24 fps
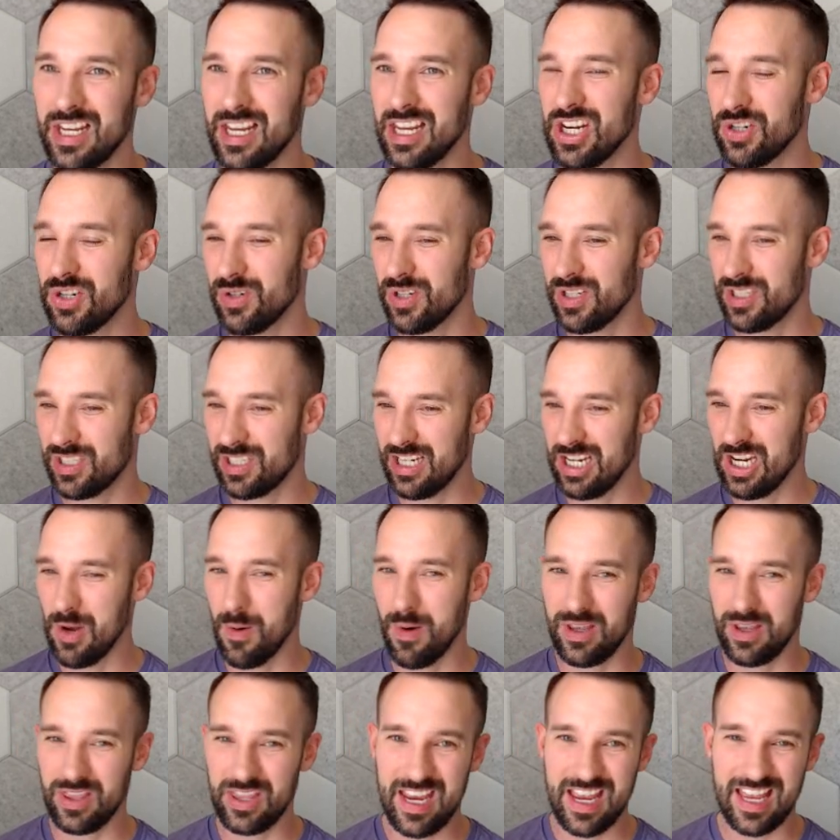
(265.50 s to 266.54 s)
interested in
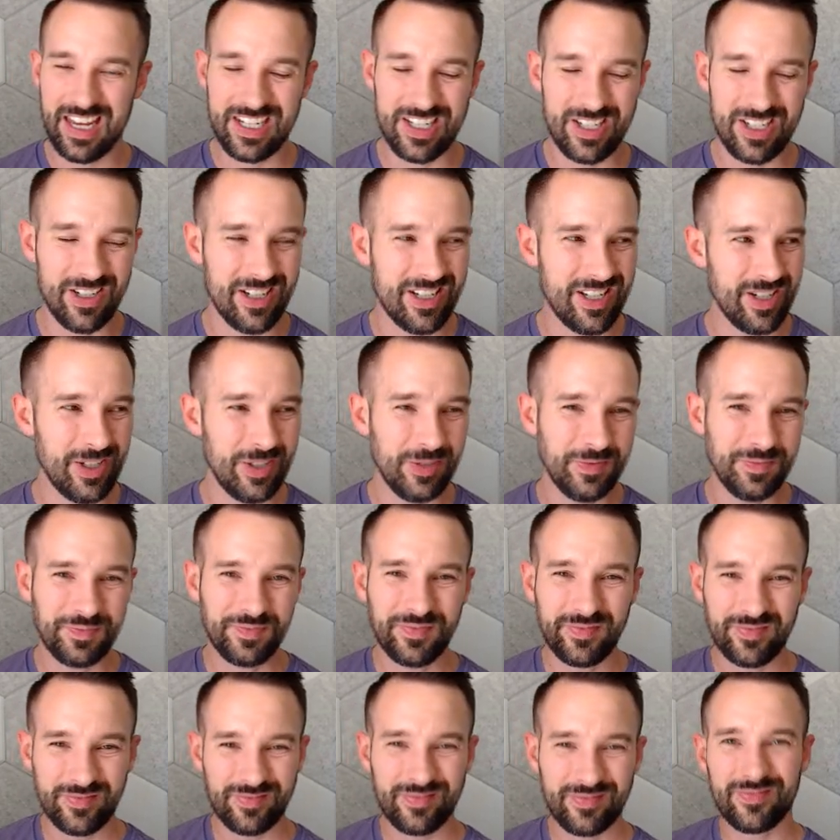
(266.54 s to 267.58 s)
knowing the answer to.
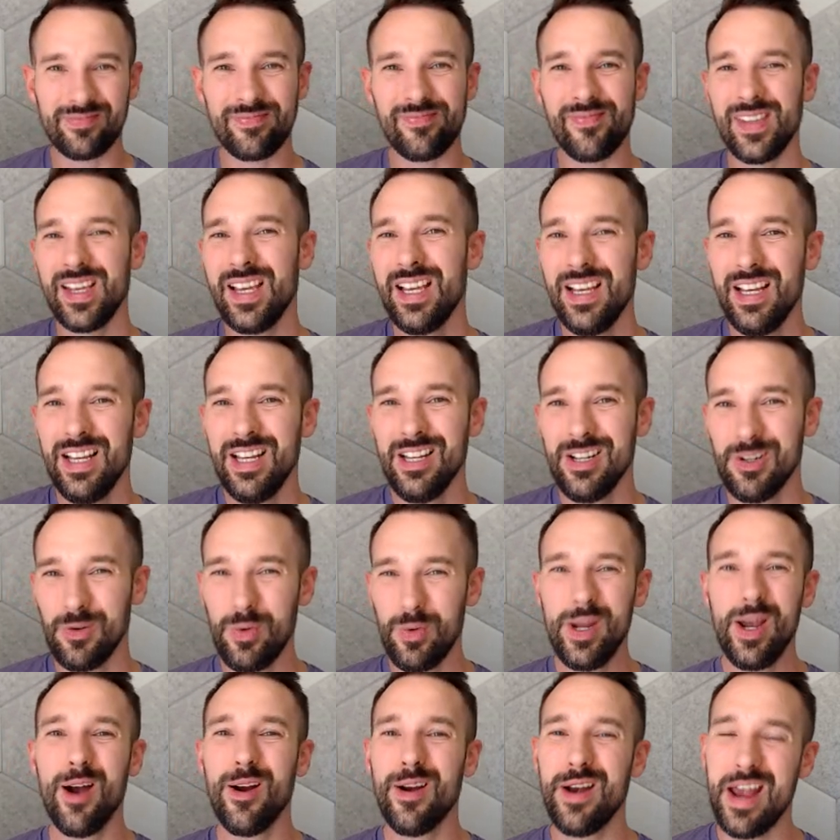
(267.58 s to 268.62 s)

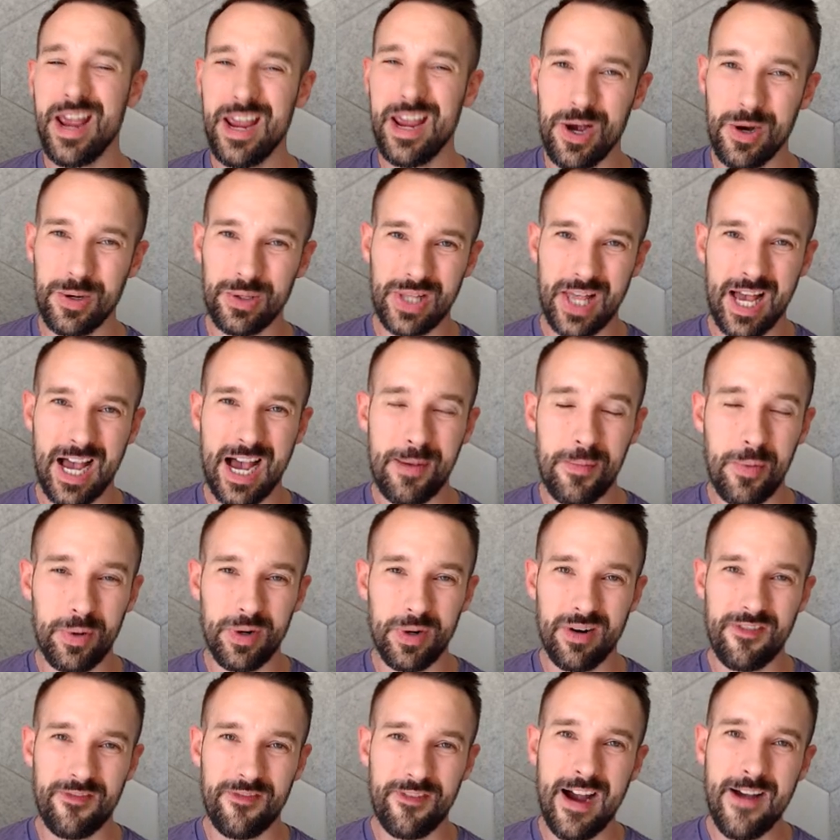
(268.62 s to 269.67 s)
We are AO Lab. We're
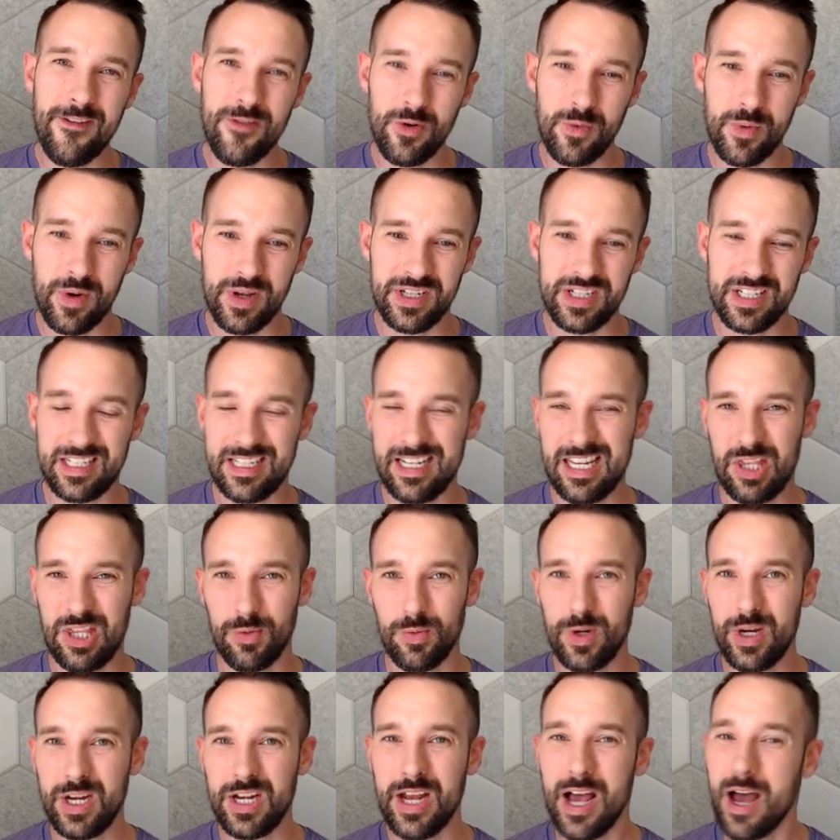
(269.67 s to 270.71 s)
a
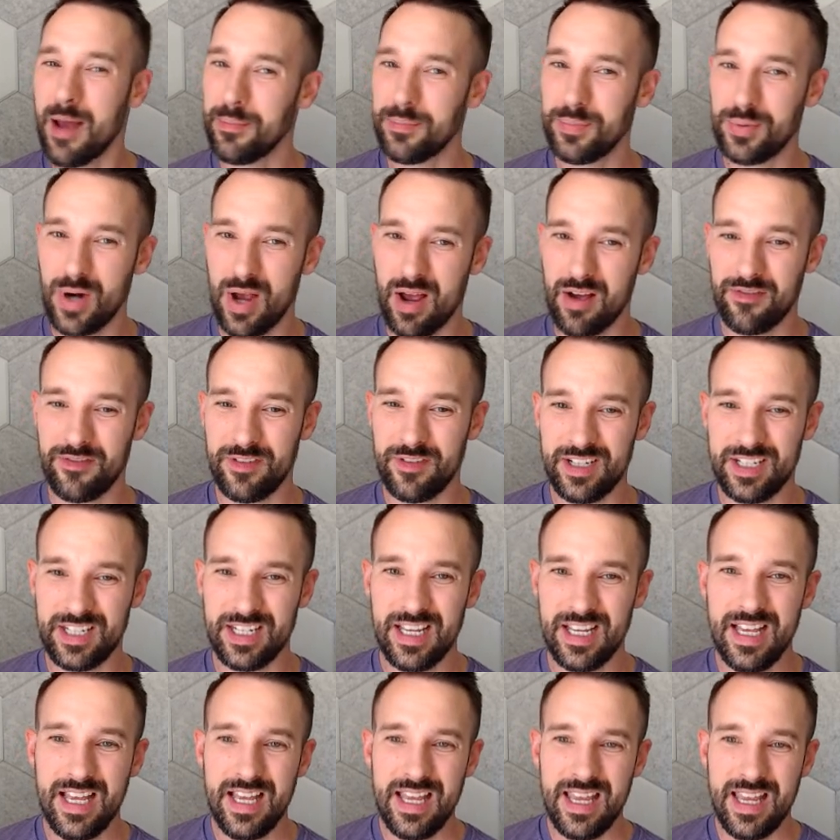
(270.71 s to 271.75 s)
501c3 nonprofit,
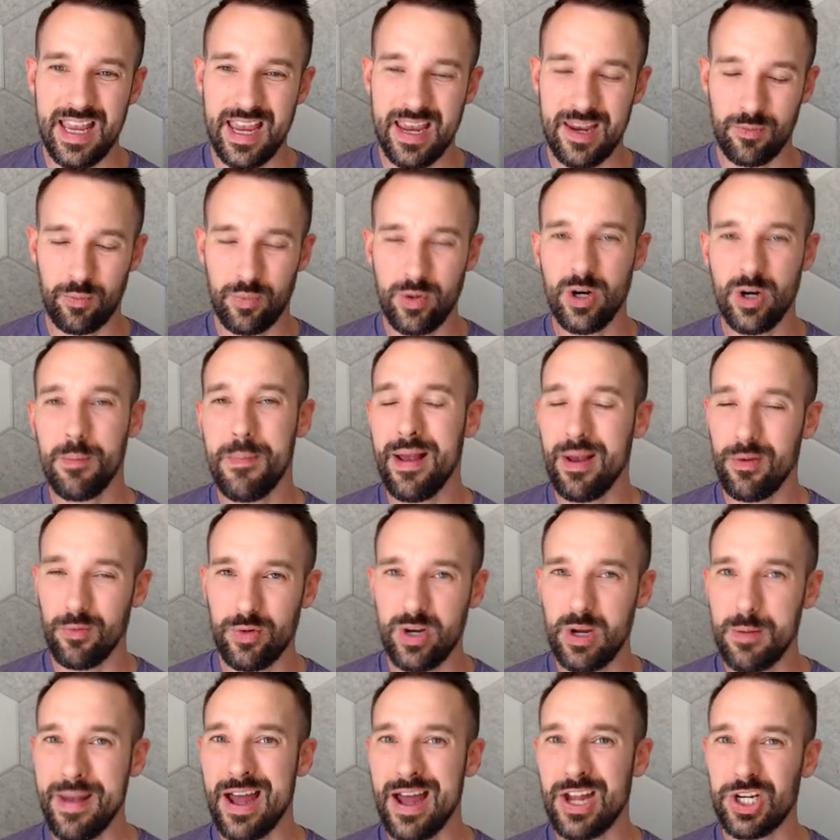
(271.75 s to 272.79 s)
and we're
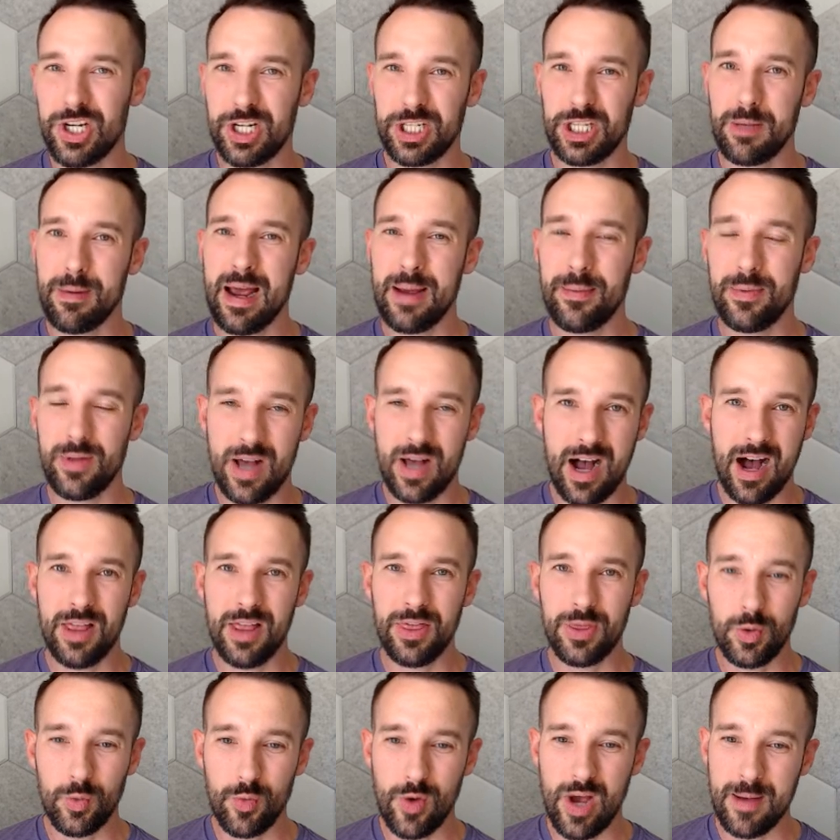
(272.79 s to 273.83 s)
reimagining the Bible
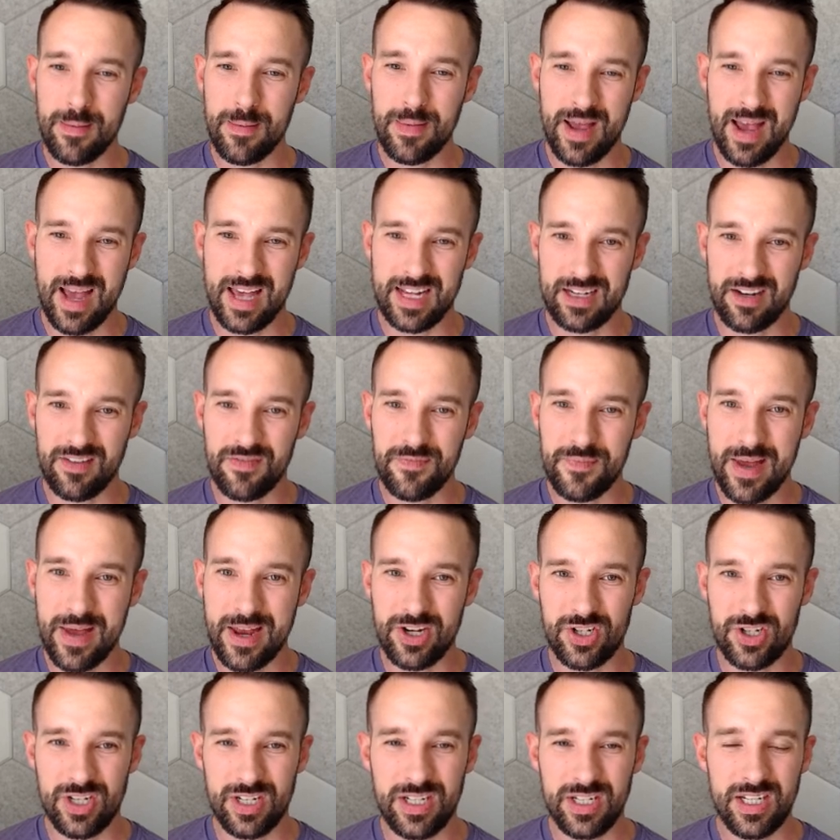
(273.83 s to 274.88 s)
on the web, as I've
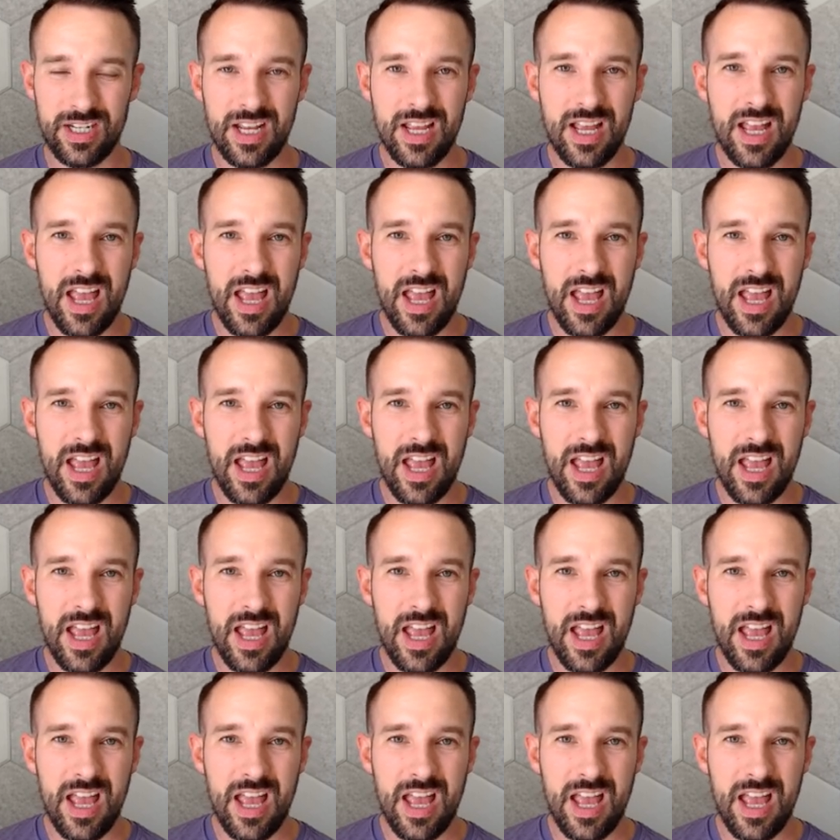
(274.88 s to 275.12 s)
mentioned.